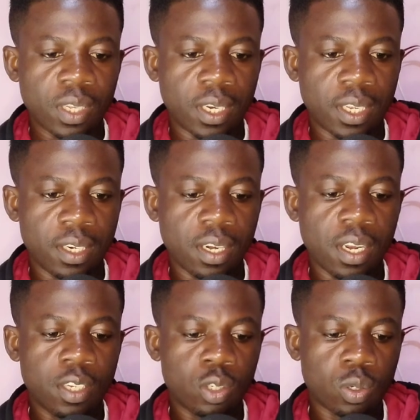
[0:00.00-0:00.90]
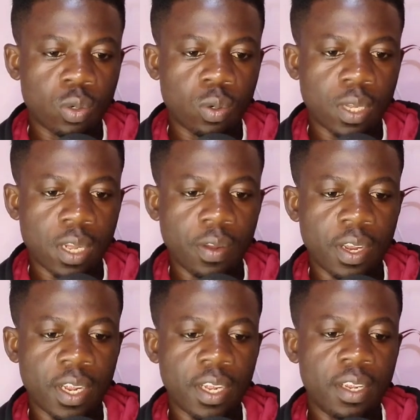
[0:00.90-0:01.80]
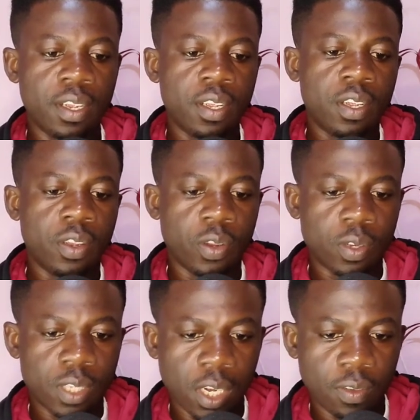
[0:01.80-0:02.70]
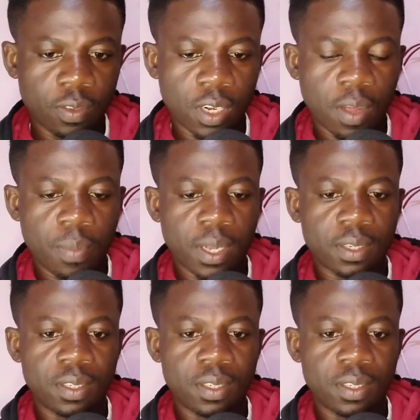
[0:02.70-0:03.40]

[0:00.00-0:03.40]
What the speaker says: Then let's scroll down here, your telephone number.